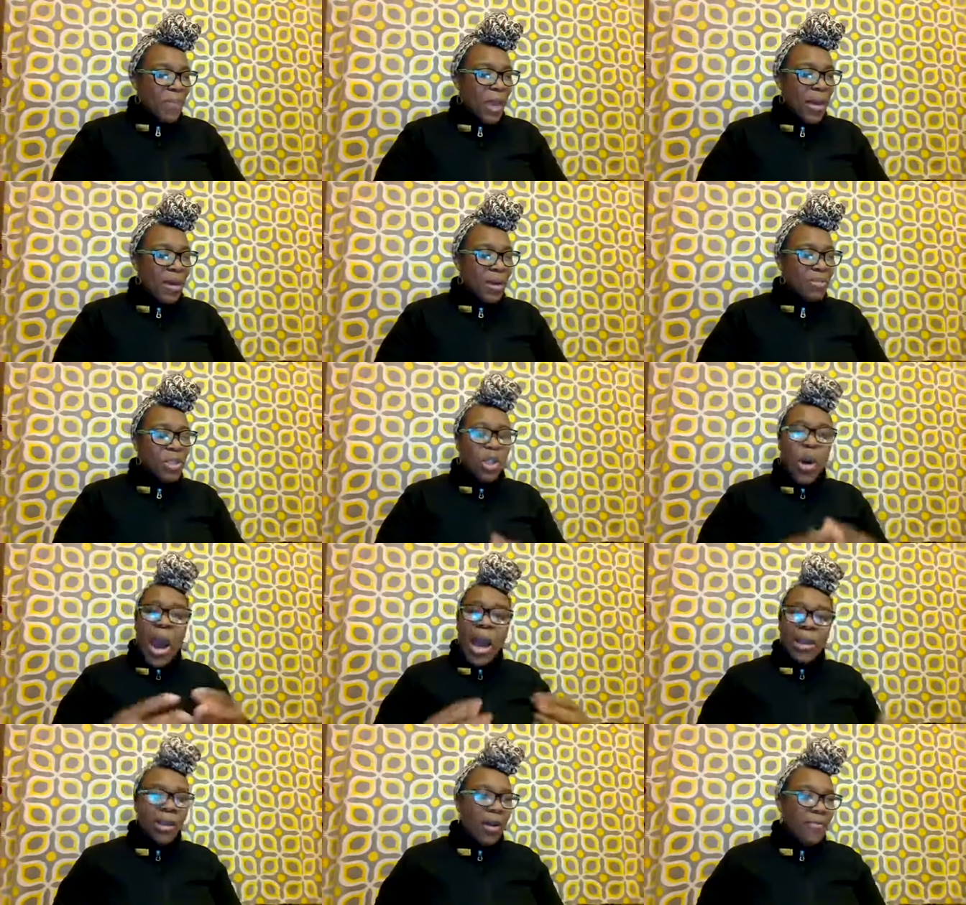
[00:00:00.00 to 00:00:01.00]
Um, so
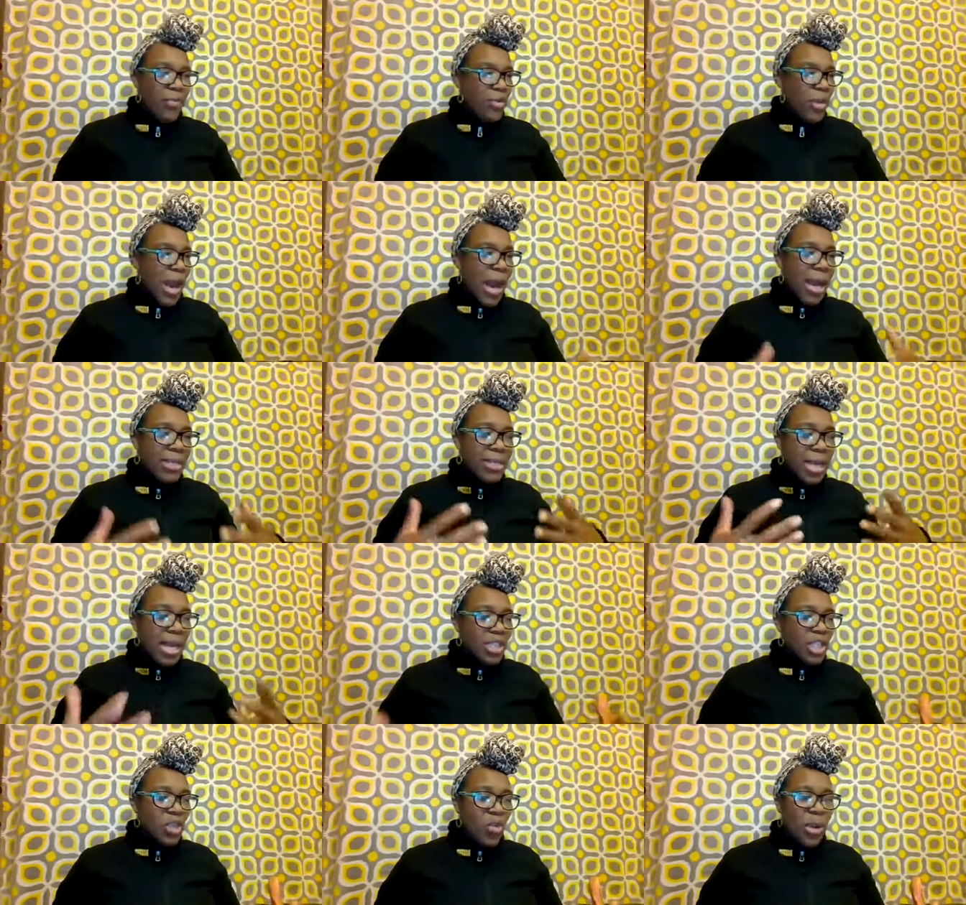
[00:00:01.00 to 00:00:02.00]
I love you guys, and
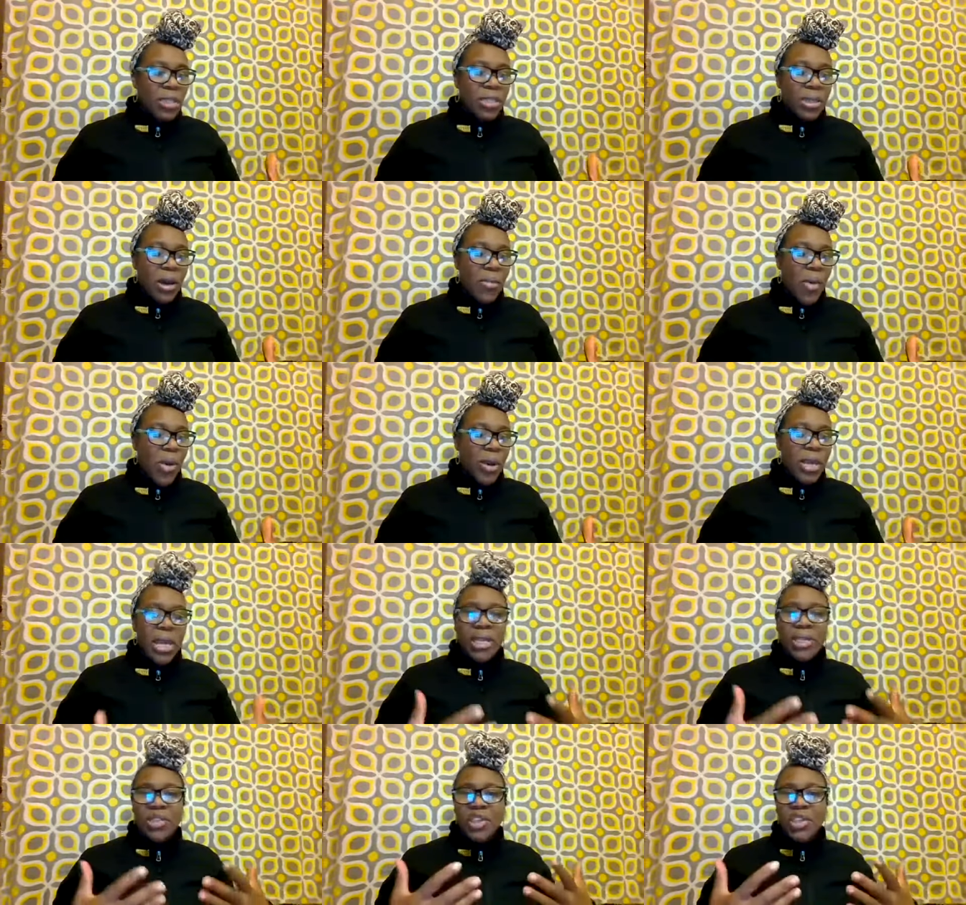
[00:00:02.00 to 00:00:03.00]
I just wanted to come on
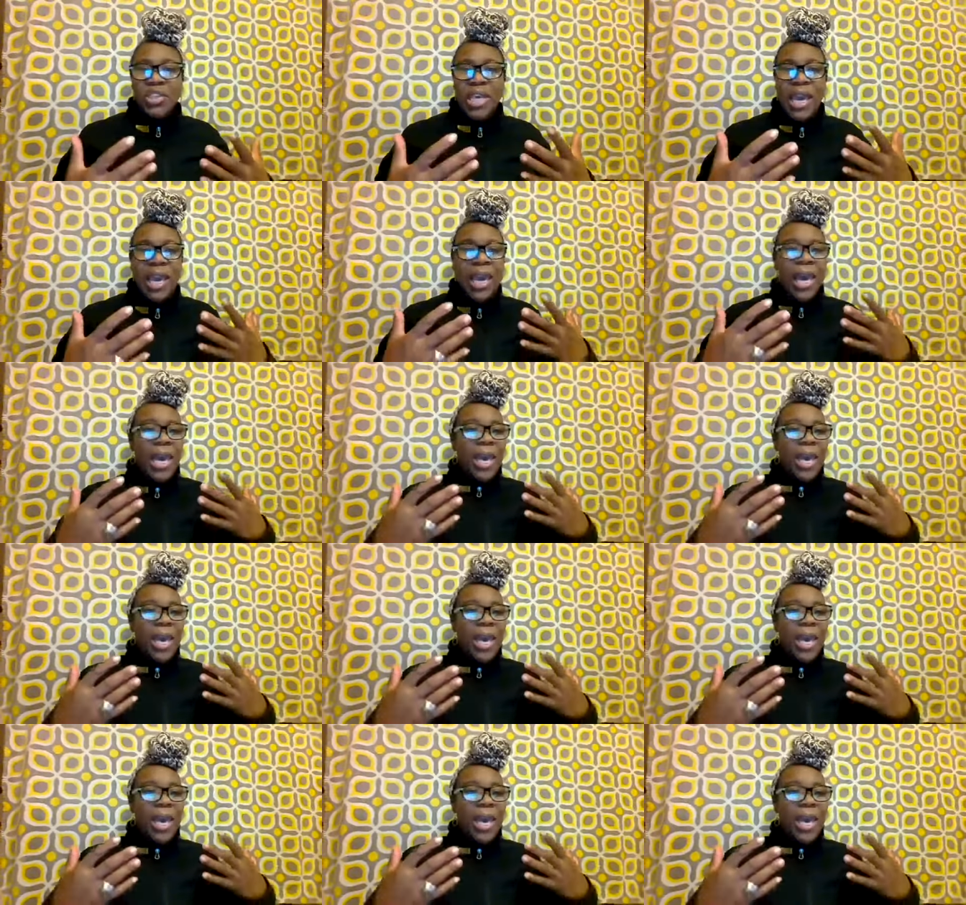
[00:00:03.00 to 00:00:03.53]
in and just say